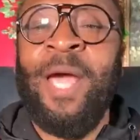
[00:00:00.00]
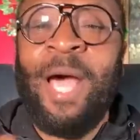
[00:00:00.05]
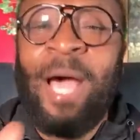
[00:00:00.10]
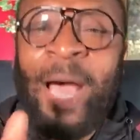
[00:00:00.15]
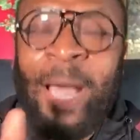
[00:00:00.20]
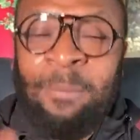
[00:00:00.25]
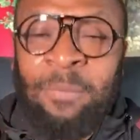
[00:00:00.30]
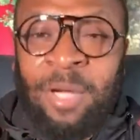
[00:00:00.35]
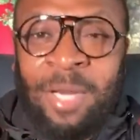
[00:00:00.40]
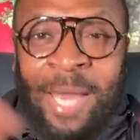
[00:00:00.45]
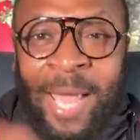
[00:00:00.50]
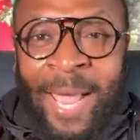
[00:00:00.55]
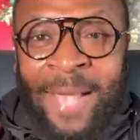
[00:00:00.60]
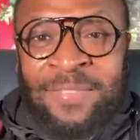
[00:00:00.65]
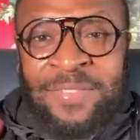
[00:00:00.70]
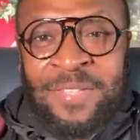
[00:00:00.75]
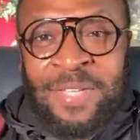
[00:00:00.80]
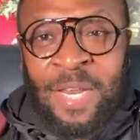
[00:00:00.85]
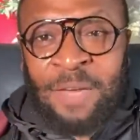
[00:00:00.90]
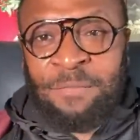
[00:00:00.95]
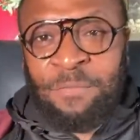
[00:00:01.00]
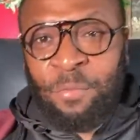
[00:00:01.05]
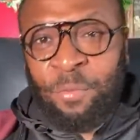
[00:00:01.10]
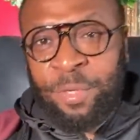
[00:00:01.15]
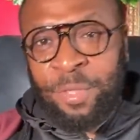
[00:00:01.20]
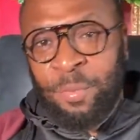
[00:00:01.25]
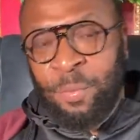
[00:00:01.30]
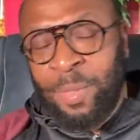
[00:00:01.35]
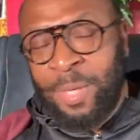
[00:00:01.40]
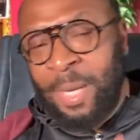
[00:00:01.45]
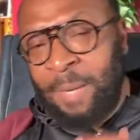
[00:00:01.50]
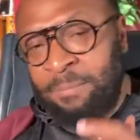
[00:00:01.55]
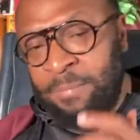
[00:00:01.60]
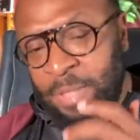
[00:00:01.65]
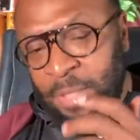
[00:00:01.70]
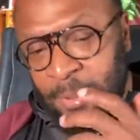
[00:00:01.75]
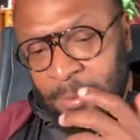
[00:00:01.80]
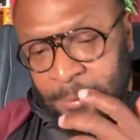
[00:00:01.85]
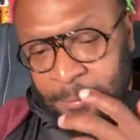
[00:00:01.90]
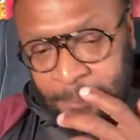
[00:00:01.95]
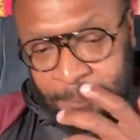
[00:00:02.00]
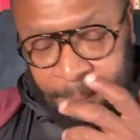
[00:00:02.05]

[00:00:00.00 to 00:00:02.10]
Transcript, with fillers: I'm going to answer that for you when I'm done.